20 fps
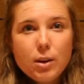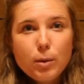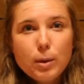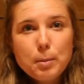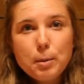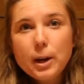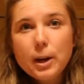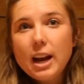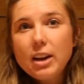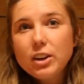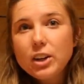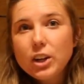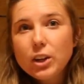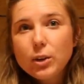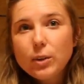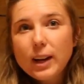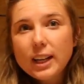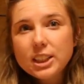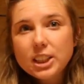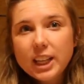We put out
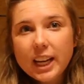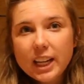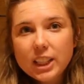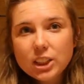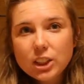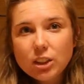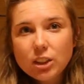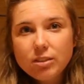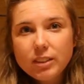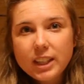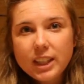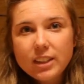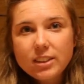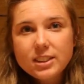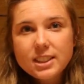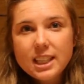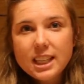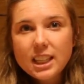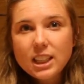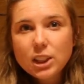new educational
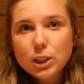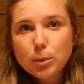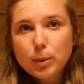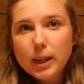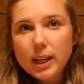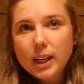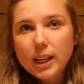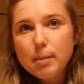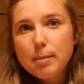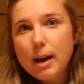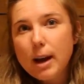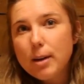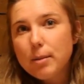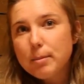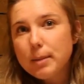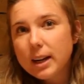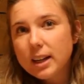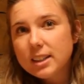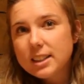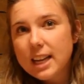videos each week
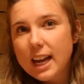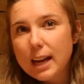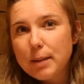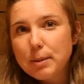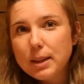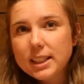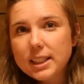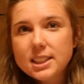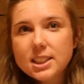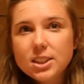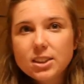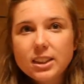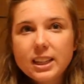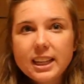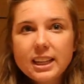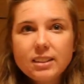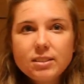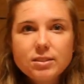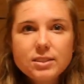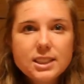about maritime
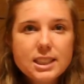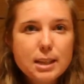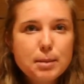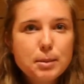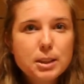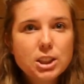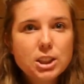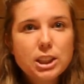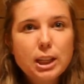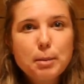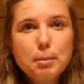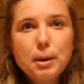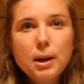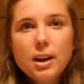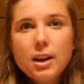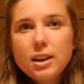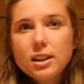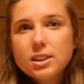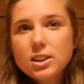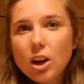history, seamanship,
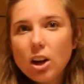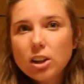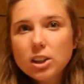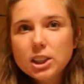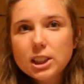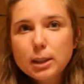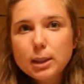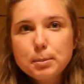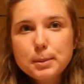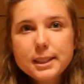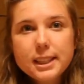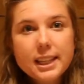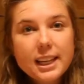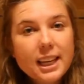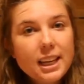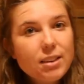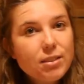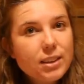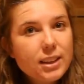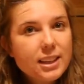tall ships,
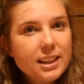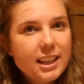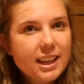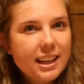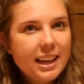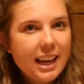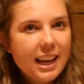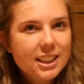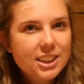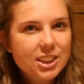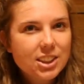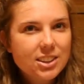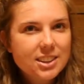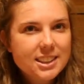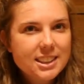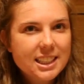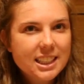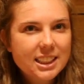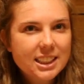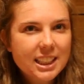and even the occasional
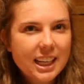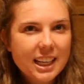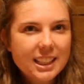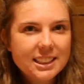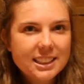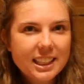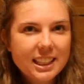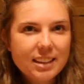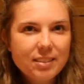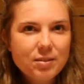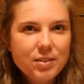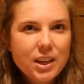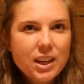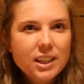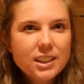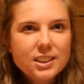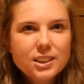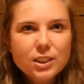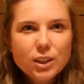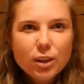sea shanty.
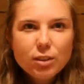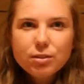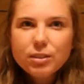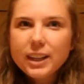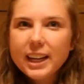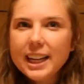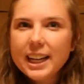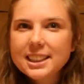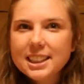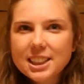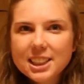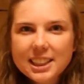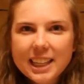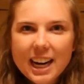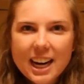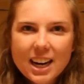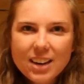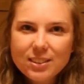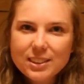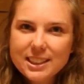So don't forget to
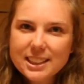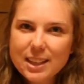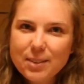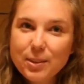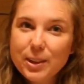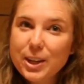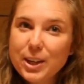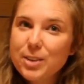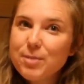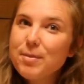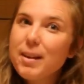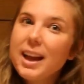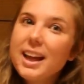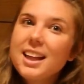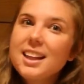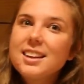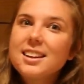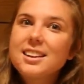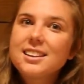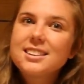share it with someone who
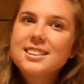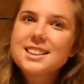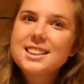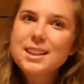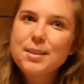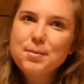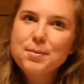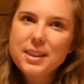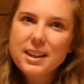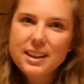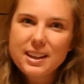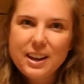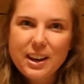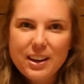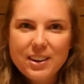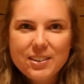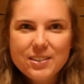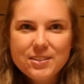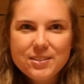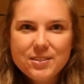might learn something
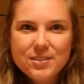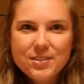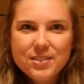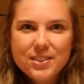new.